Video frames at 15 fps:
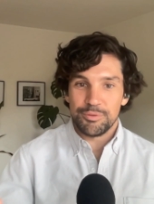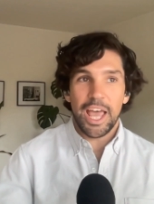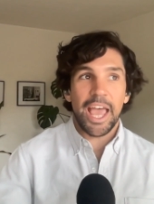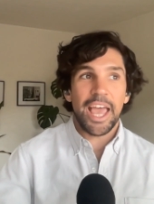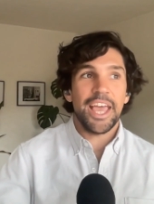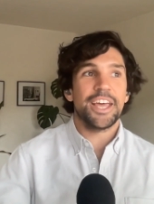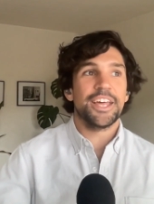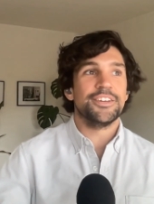
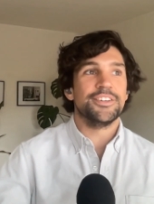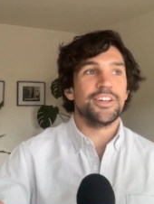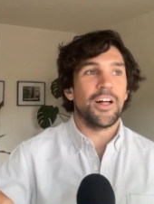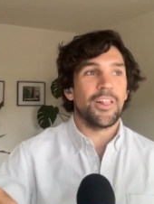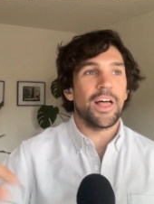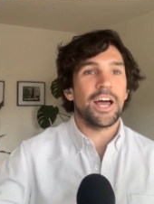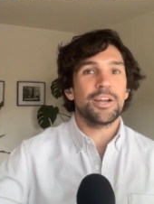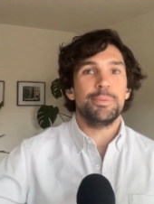And a
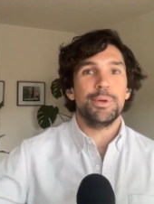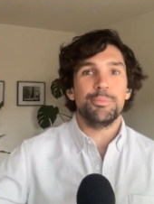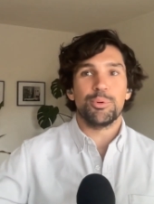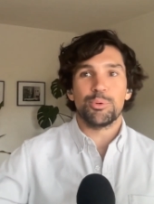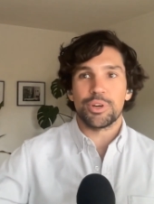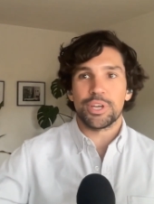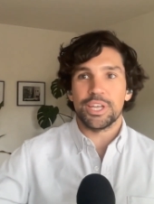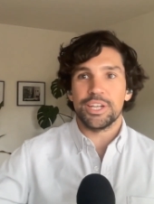lot of people
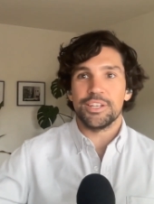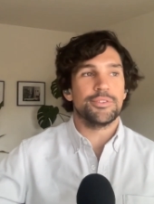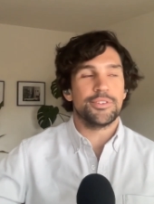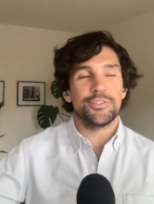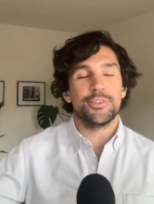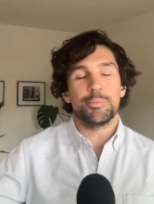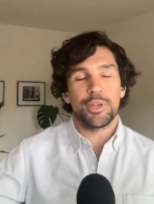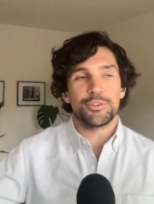were getting
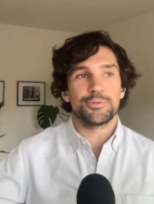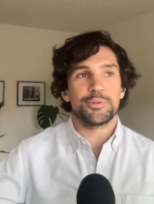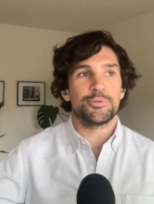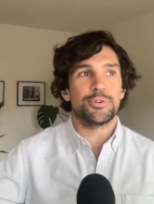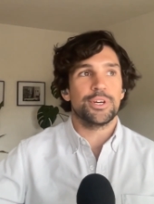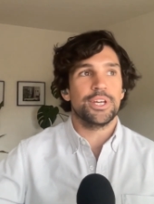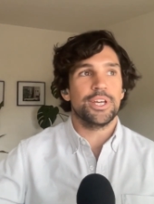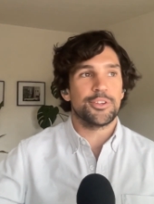Disney Plus for
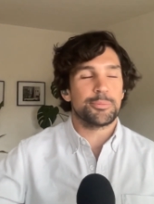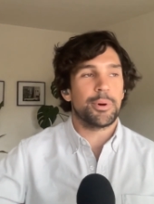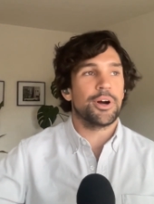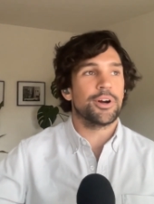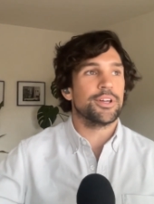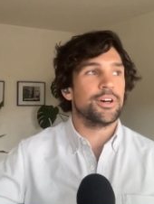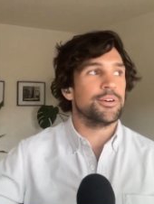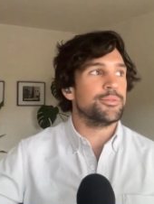free as part
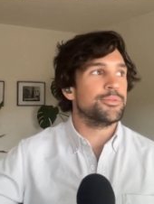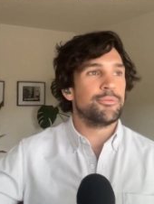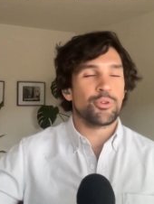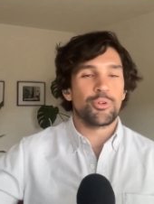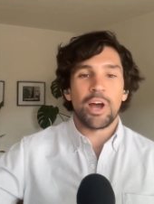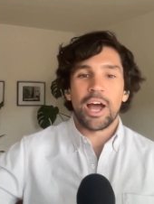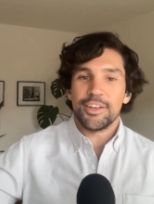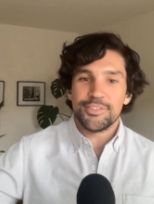of
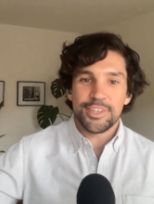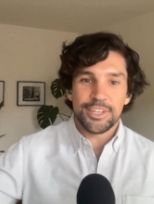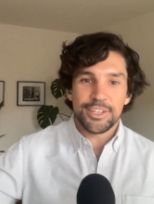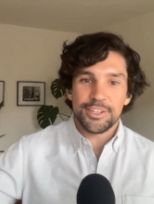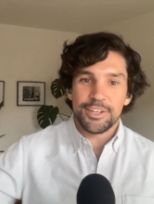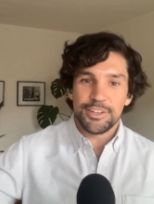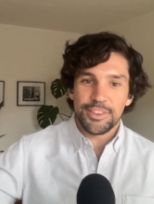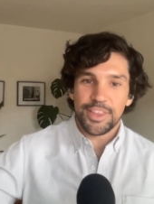Verizon.
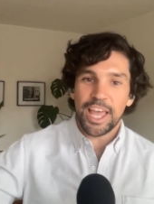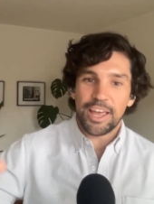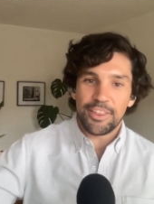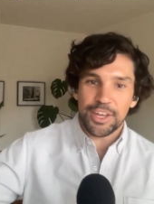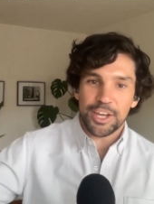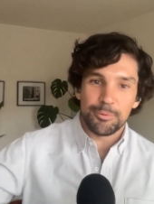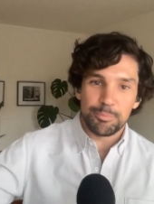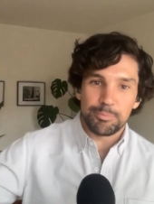They had like
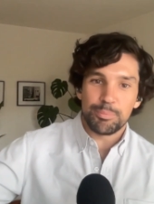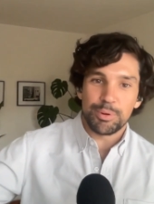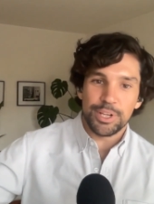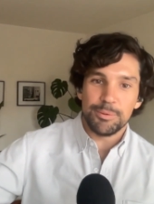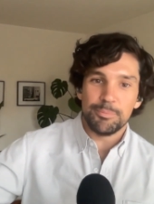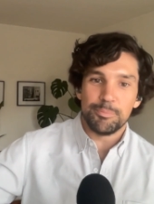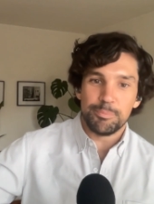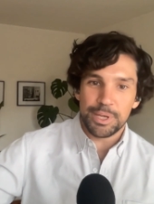a pretty
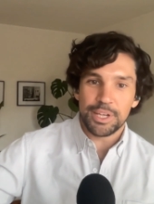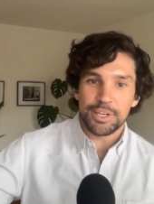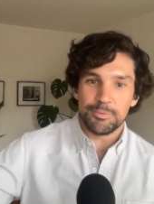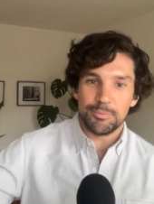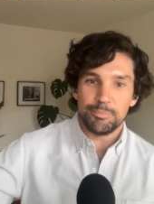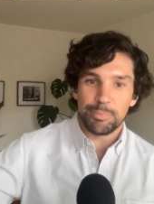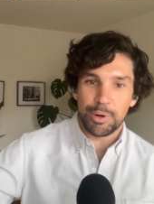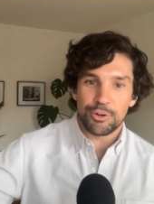big
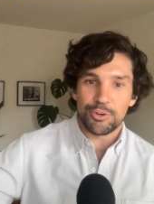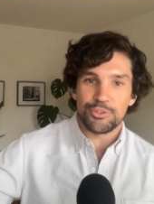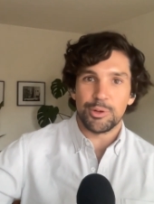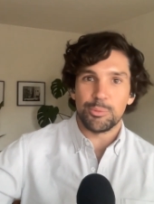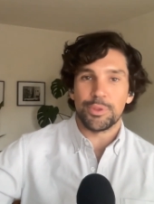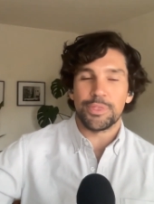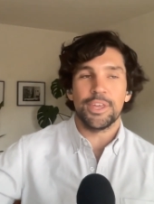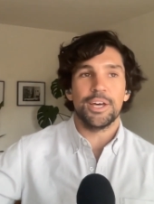partnership
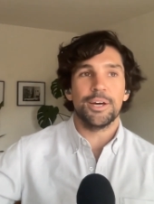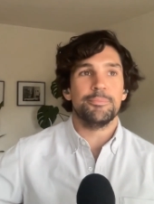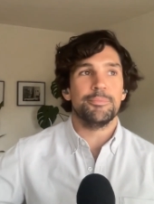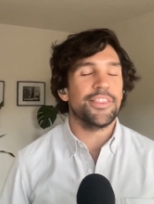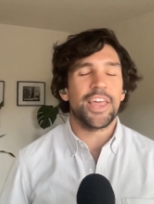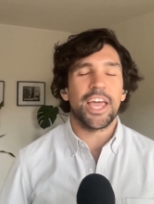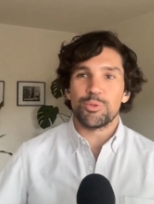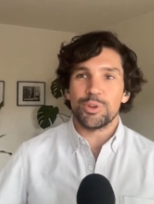with them.
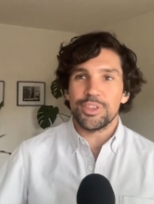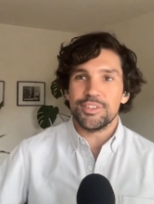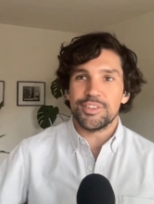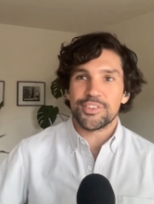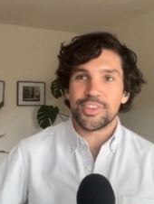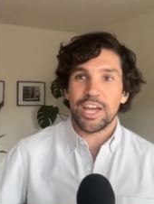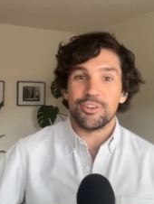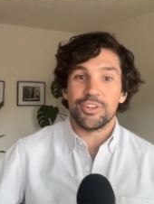They had really
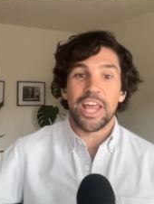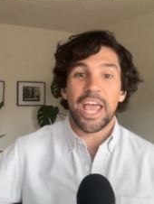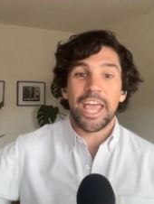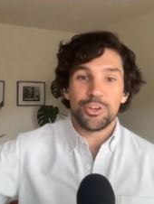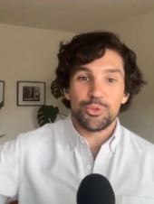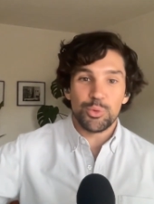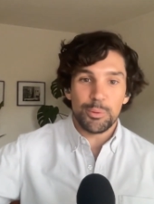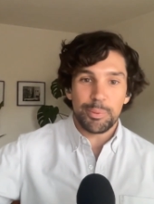discounted
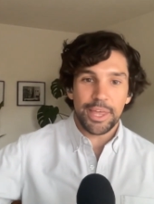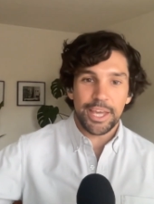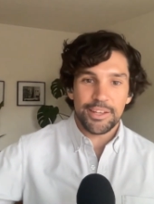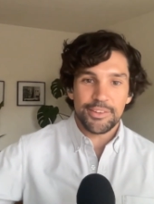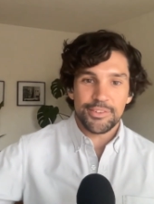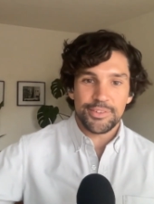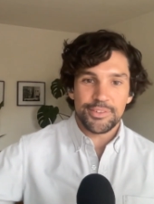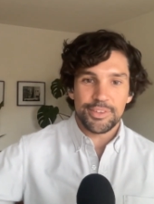annual
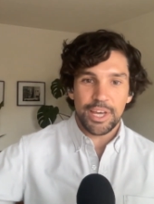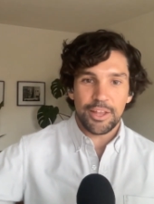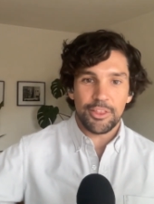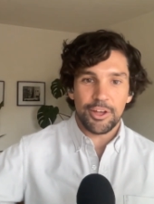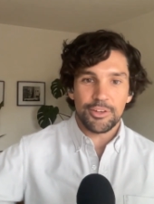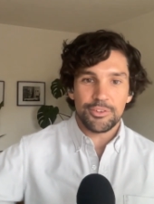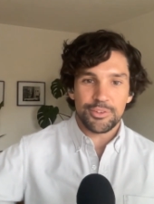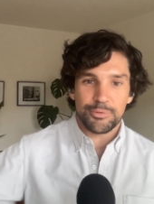plans at
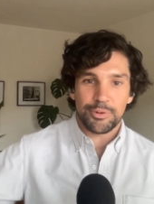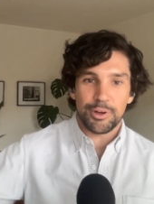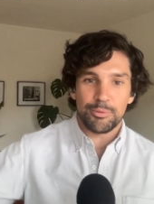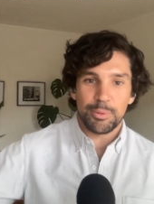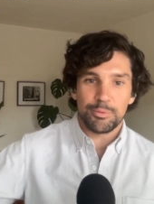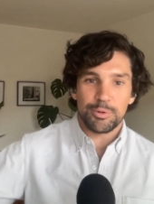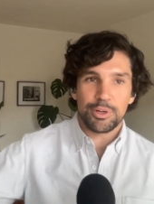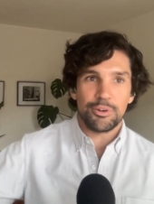launch, if I
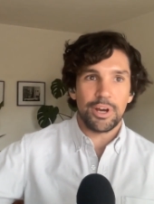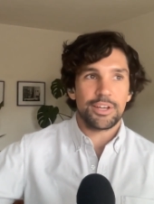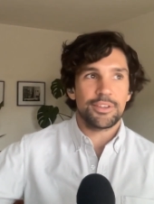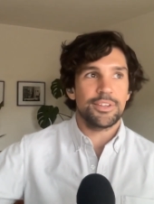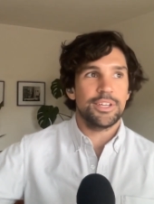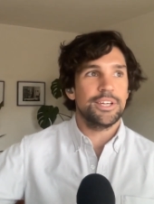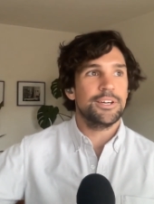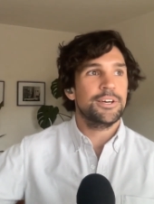remember
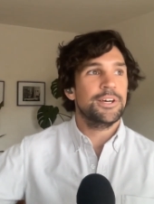correctly.